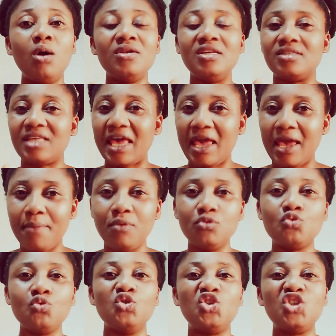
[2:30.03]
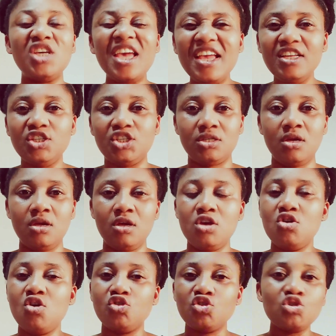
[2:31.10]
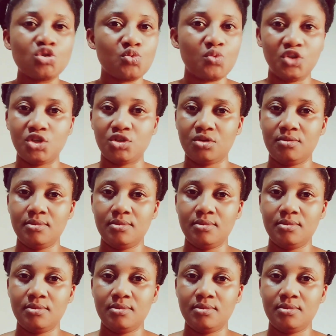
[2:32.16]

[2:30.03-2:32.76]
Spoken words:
is able to change your situation.